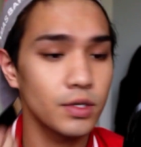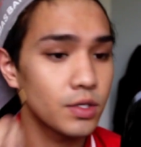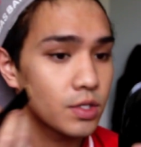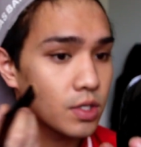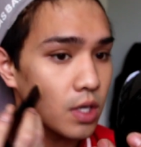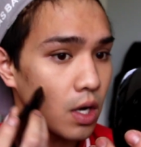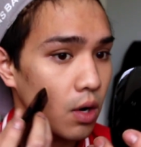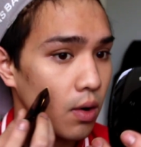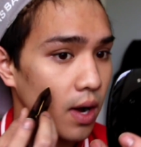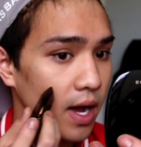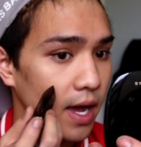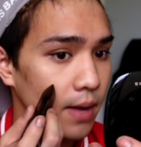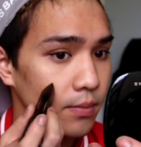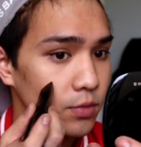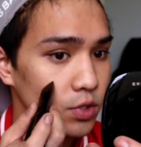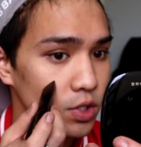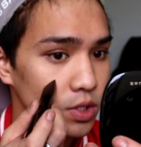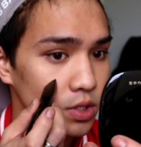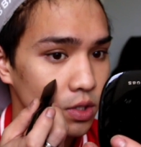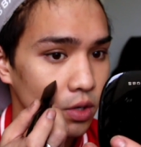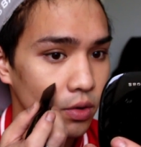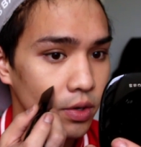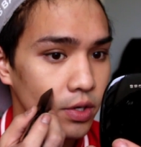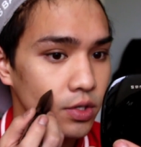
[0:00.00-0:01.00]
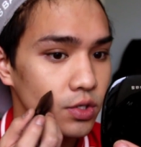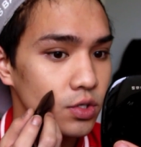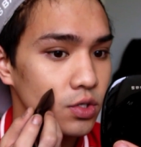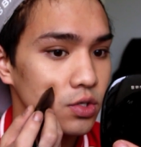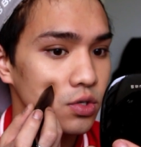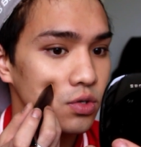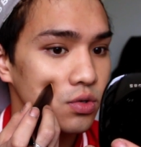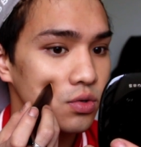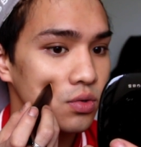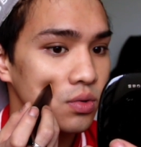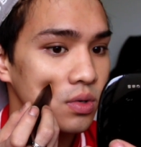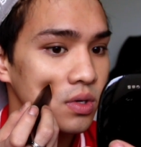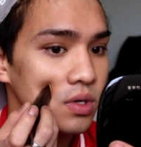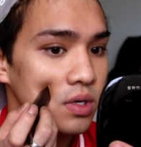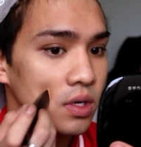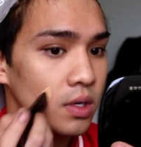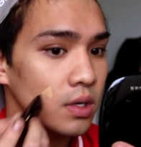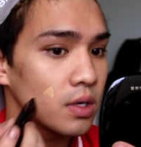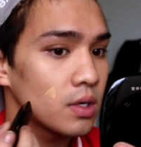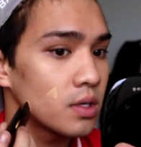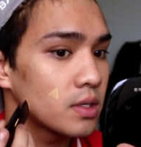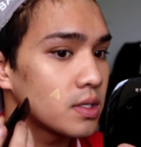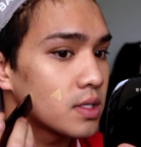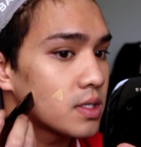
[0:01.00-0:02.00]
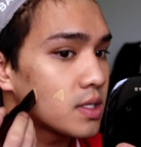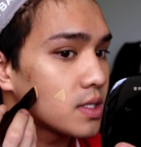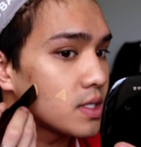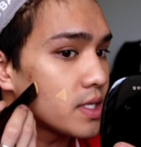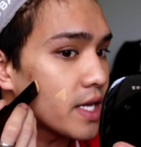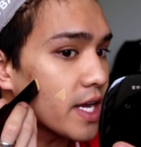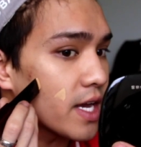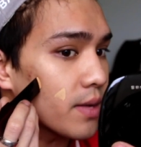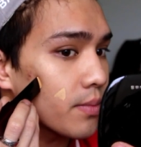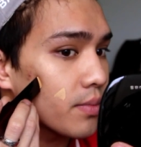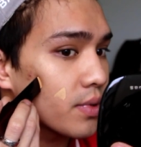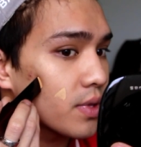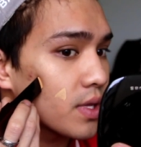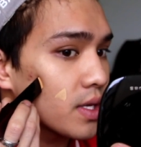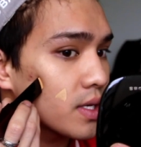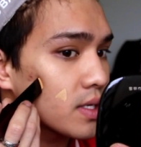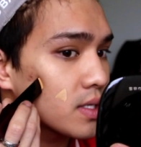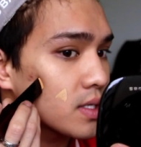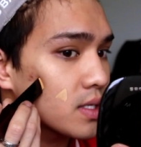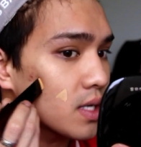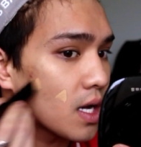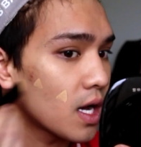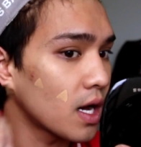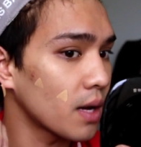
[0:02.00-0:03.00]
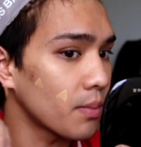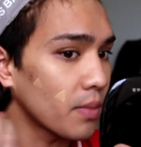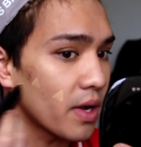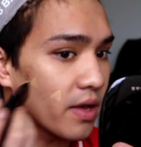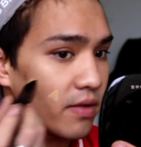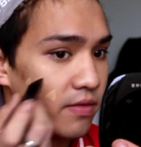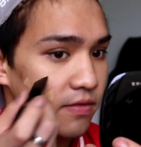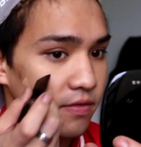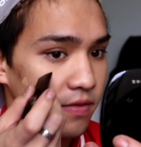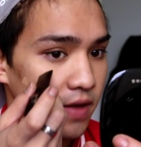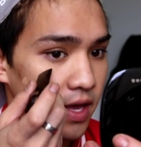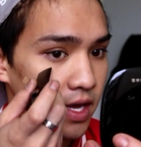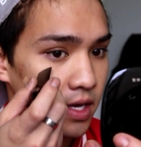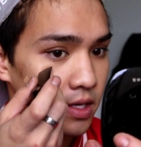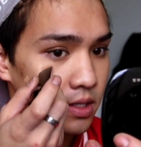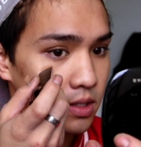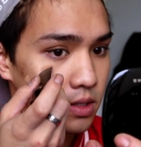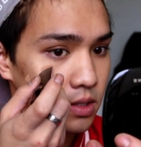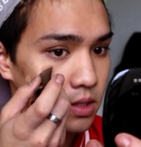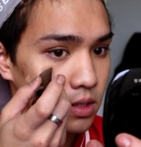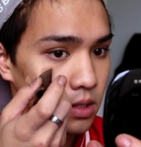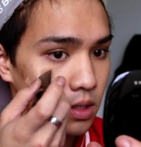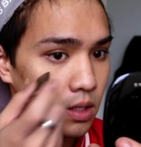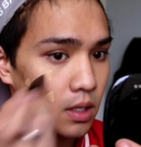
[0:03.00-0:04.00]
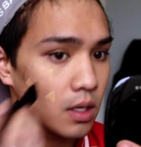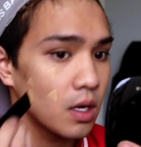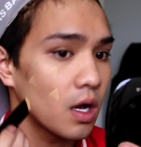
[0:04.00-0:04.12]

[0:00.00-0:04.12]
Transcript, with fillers: So I'm just going to stamp this on my face.